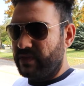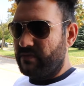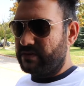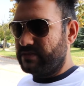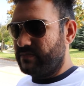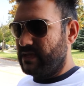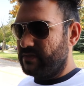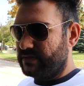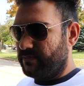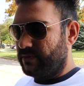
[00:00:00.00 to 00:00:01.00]
You want to be
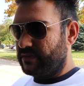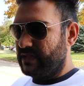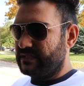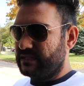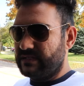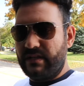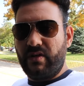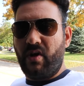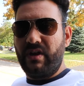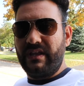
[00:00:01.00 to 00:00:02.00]
able to put things into the
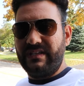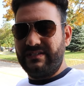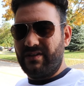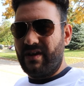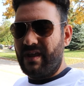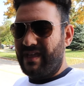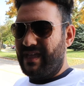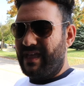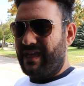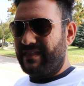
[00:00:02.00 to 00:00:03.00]
car easier.
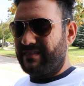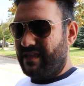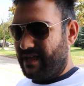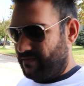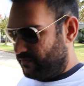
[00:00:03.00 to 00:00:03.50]
And uh,